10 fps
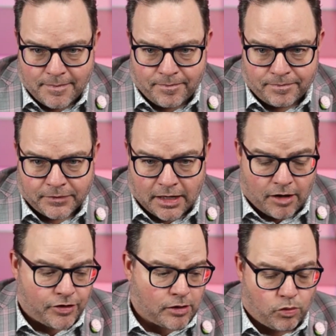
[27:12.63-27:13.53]
And I was
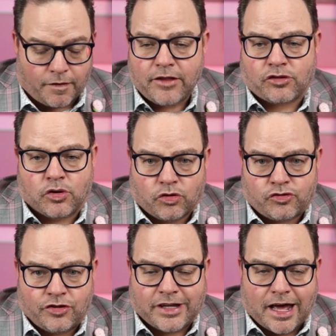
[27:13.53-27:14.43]
like, well, that's cool.
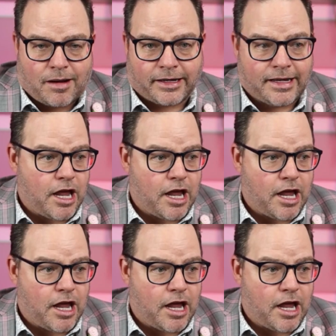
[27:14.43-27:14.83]
She's got to get